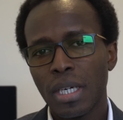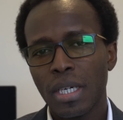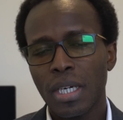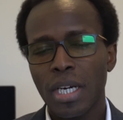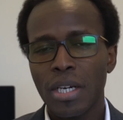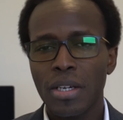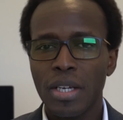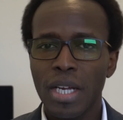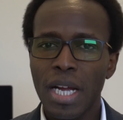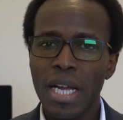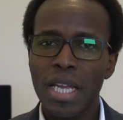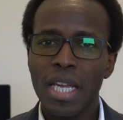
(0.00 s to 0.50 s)
Now,
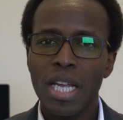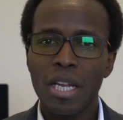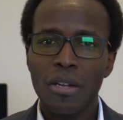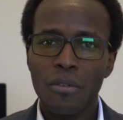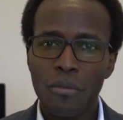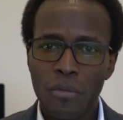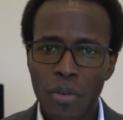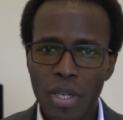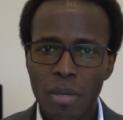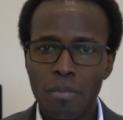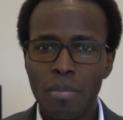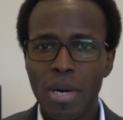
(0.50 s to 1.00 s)
you can't get
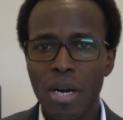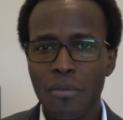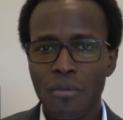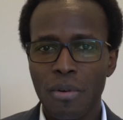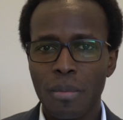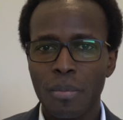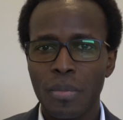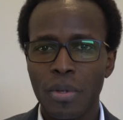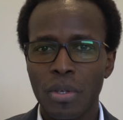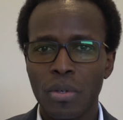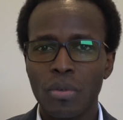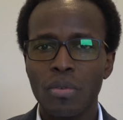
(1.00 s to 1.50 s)
feedback
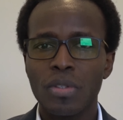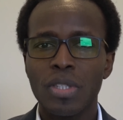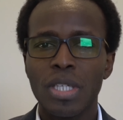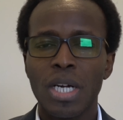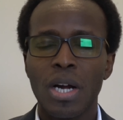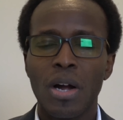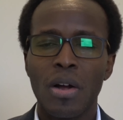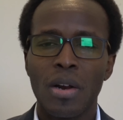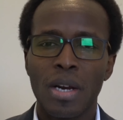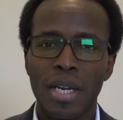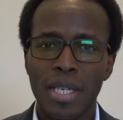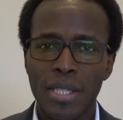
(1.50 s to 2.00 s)
from the
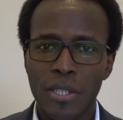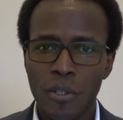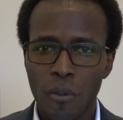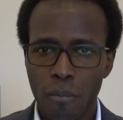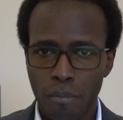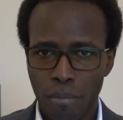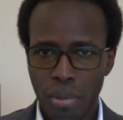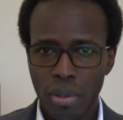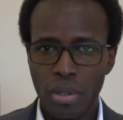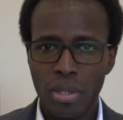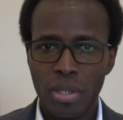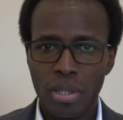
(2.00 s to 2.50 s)
user unless you
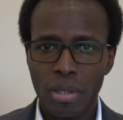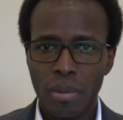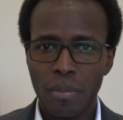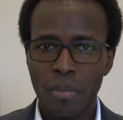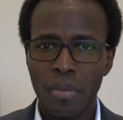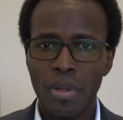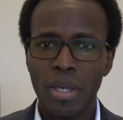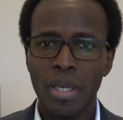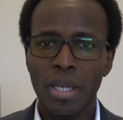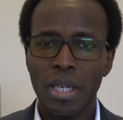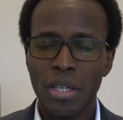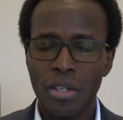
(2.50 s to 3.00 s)
build
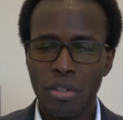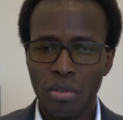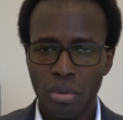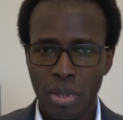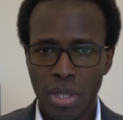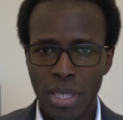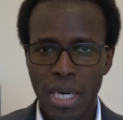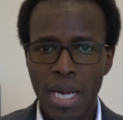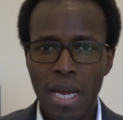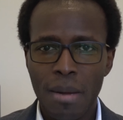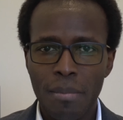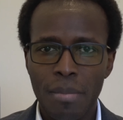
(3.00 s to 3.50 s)
something into
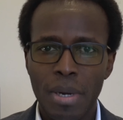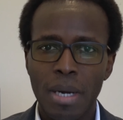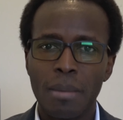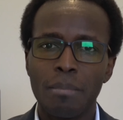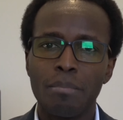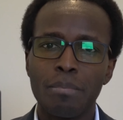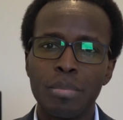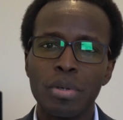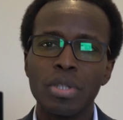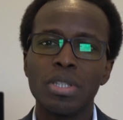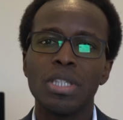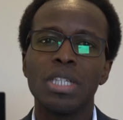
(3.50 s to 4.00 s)
an app
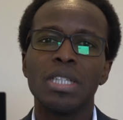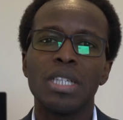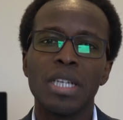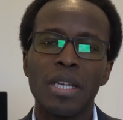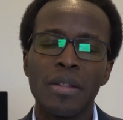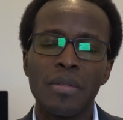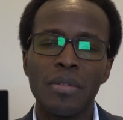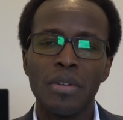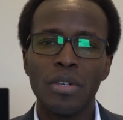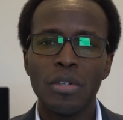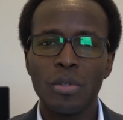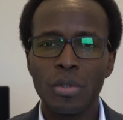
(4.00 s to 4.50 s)
and put it
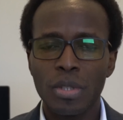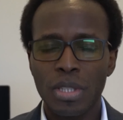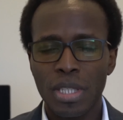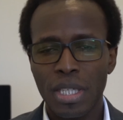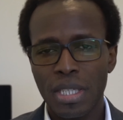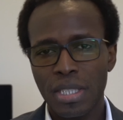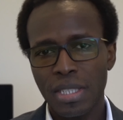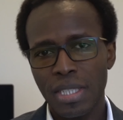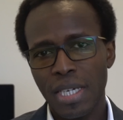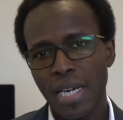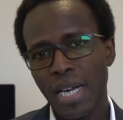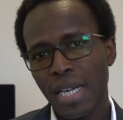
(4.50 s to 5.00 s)
in the
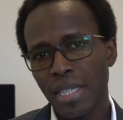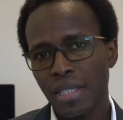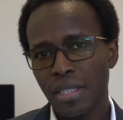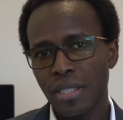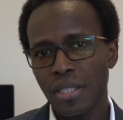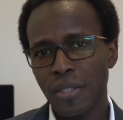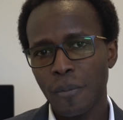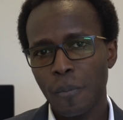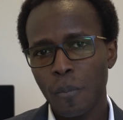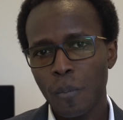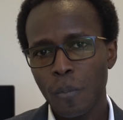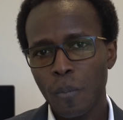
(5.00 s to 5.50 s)
user's
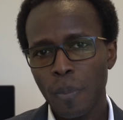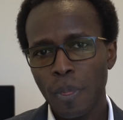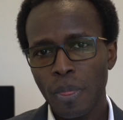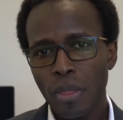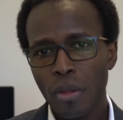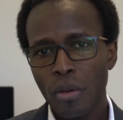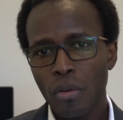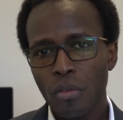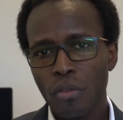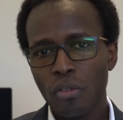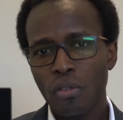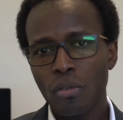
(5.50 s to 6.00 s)
hands.
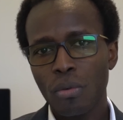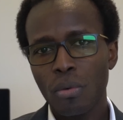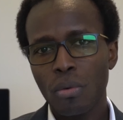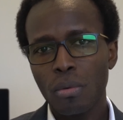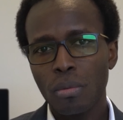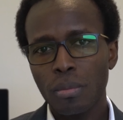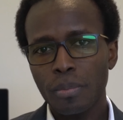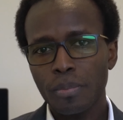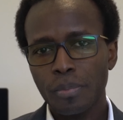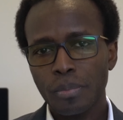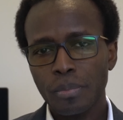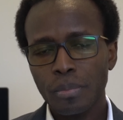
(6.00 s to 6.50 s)

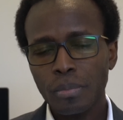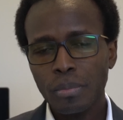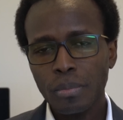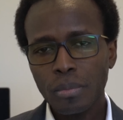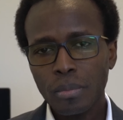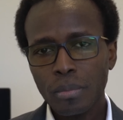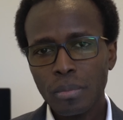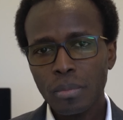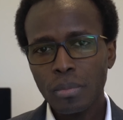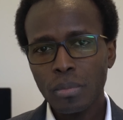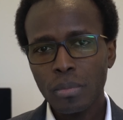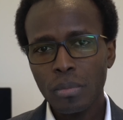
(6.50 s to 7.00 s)
So
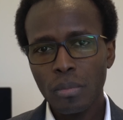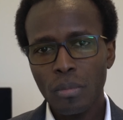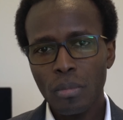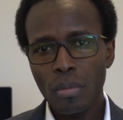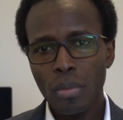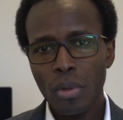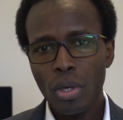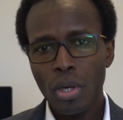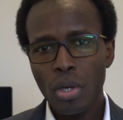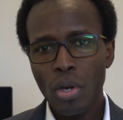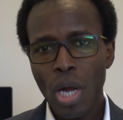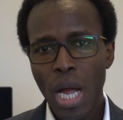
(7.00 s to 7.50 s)

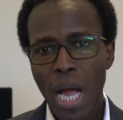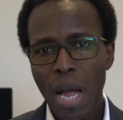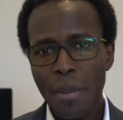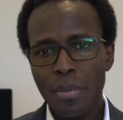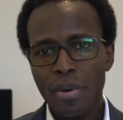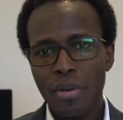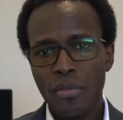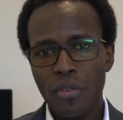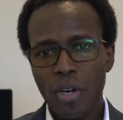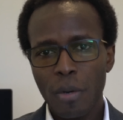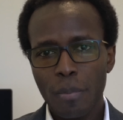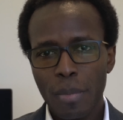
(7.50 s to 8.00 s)
your app
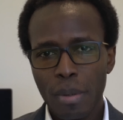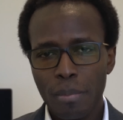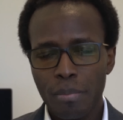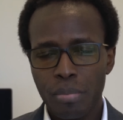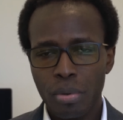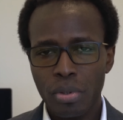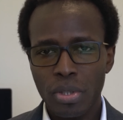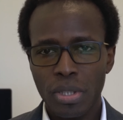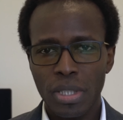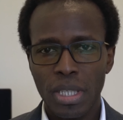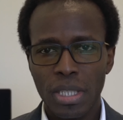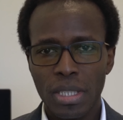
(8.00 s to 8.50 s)
development
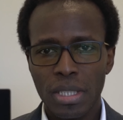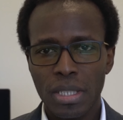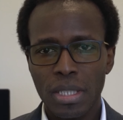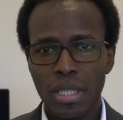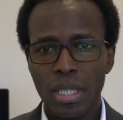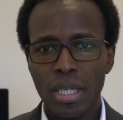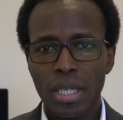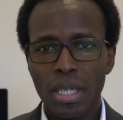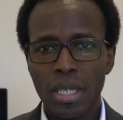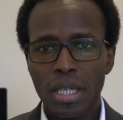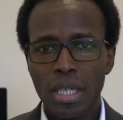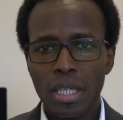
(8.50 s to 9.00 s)
process
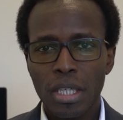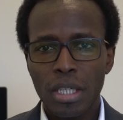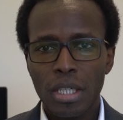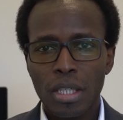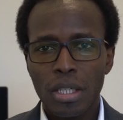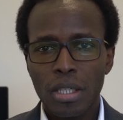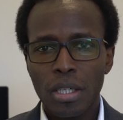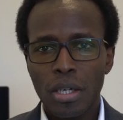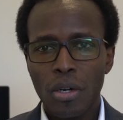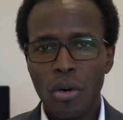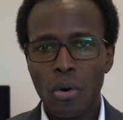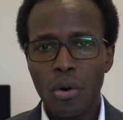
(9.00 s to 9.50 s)

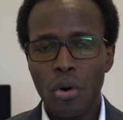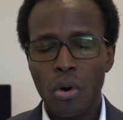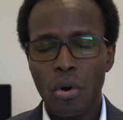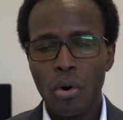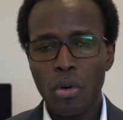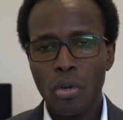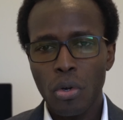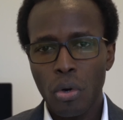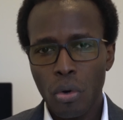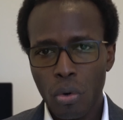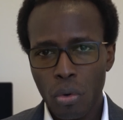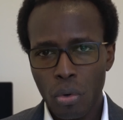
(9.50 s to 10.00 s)

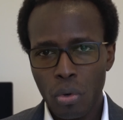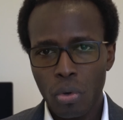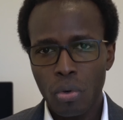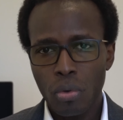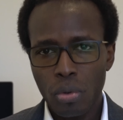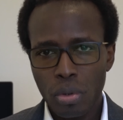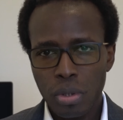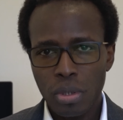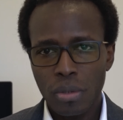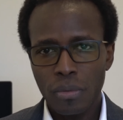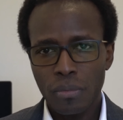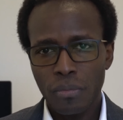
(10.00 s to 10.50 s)
or your
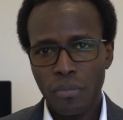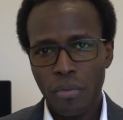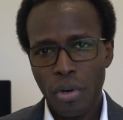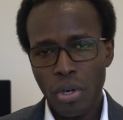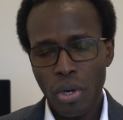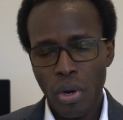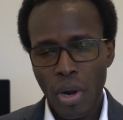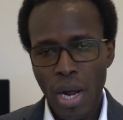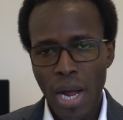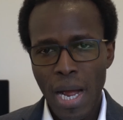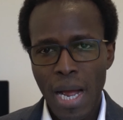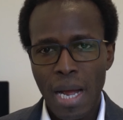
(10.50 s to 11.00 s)
goals for
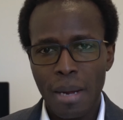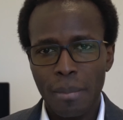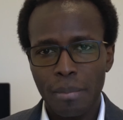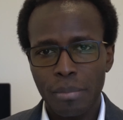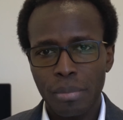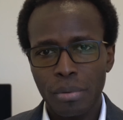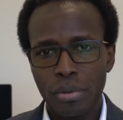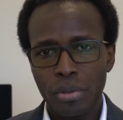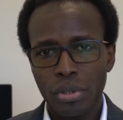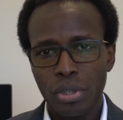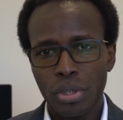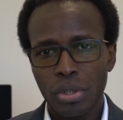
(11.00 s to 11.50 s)
your
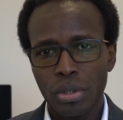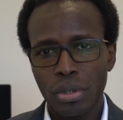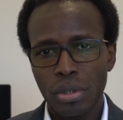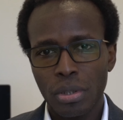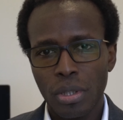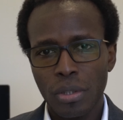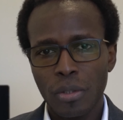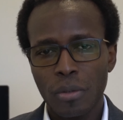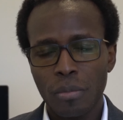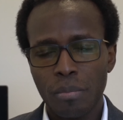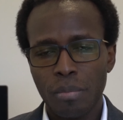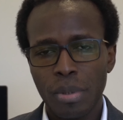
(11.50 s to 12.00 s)
app should
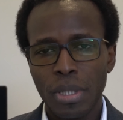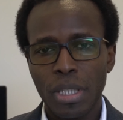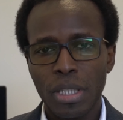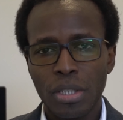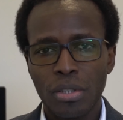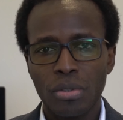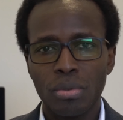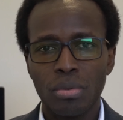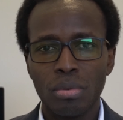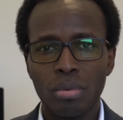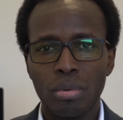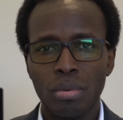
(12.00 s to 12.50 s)
not be
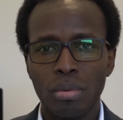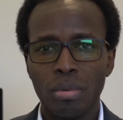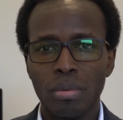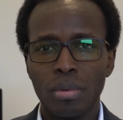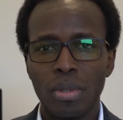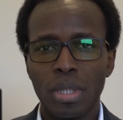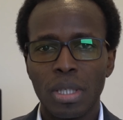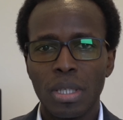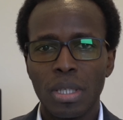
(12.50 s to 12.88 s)
to